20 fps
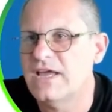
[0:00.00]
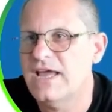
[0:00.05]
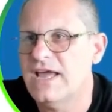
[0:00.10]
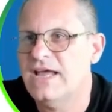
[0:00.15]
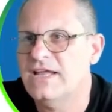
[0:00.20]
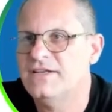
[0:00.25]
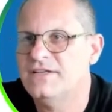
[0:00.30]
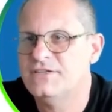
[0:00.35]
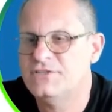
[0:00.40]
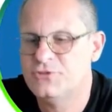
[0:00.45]

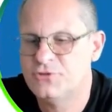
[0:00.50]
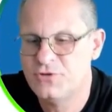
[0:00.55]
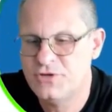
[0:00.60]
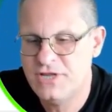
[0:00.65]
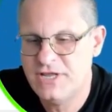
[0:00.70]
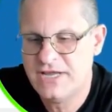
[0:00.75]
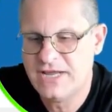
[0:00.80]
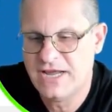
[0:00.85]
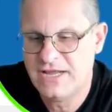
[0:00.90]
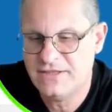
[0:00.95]
And this
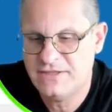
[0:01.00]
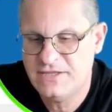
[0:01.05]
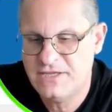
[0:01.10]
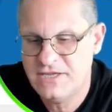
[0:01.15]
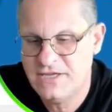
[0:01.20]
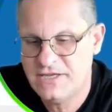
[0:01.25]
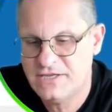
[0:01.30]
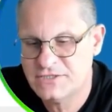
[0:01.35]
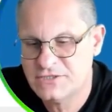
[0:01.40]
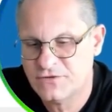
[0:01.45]
unique
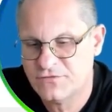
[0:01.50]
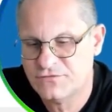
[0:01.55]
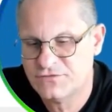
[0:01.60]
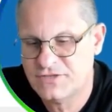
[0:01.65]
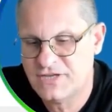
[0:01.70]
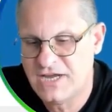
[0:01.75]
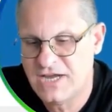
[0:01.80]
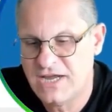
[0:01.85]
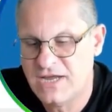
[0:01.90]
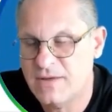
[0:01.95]
ID is of
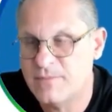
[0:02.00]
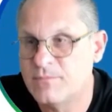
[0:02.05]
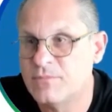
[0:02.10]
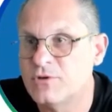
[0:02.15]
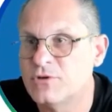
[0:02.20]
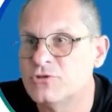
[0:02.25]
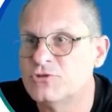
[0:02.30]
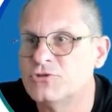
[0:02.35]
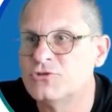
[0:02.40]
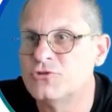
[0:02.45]
type
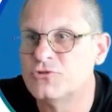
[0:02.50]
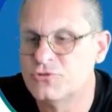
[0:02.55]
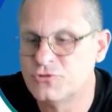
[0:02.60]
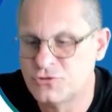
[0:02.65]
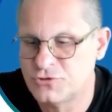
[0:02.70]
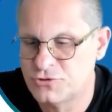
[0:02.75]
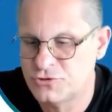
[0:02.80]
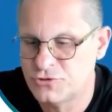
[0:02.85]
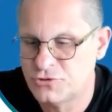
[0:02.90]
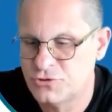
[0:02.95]

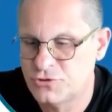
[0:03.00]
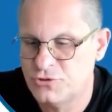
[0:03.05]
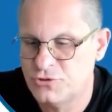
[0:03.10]
sys_UID